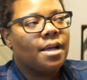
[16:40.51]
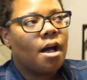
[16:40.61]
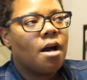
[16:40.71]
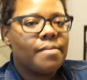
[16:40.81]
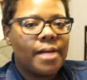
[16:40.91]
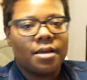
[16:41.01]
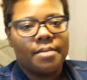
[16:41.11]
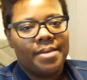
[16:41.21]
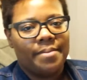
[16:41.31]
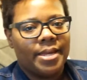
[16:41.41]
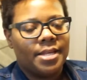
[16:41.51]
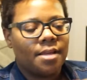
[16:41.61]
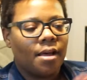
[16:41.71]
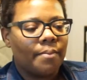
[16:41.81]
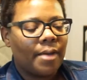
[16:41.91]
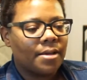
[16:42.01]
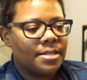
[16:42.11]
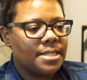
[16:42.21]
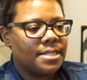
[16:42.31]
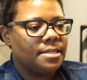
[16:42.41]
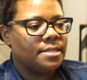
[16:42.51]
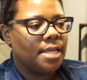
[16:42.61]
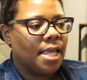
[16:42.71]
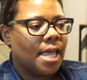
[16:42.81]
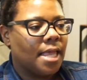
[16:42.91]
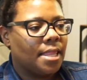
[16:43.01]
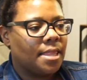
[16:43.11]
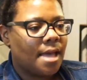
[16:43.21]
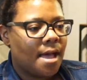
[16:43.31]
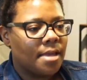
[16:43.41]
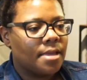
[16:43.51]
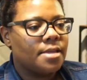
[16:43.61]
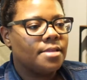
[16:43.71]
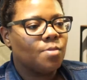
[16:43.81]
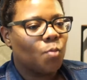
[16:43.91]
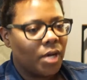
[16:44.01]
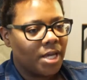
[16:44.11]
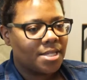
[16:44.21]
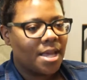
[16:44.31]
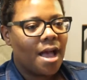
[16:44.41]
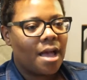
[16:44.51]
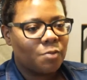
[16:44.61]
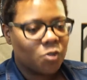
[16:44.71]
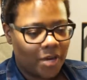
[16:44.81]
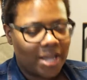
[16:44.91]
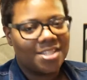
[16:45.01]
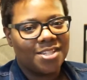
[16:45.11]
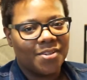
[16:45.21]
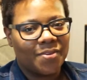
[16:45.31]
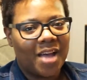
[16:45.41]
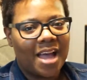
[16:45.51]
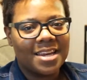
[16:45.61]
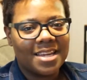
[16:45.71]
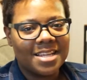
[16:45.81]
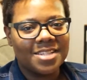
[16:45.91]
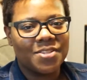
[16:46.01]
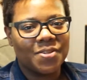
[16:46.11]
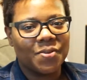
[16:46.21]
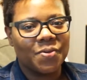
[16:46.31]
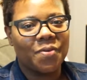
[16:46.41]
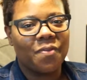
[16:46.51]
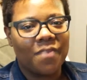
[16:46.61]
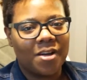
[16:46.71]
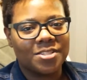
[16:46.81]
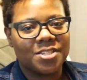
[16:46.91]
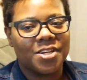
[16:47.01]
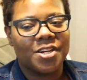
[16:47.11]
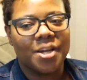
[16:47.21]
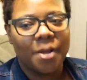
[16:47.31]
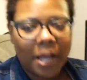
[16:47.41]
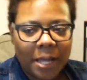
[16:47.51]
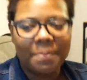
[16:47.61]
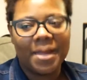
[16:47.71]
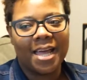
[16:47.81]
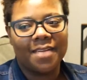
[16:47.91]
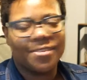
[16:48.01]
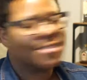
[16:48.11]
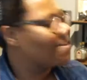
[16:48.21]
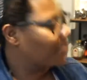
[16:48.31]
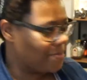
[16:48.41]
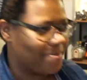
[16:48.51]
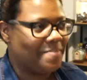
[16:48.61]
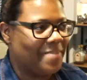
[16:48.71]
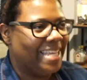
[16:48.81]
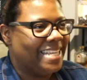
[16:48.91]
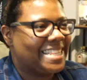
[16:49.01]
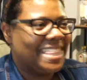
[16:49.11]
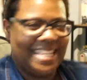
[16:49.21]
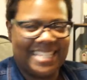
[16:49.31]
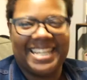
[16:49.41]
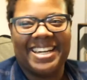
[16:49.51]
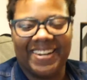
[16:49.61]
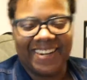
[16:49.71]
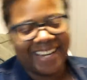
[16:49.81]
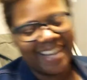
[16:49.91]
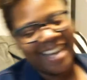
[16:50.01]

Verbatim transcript: all about commitment. It's all about consistency, and that is what I'm trying to do. I need to foster good behaviors of commitment this year.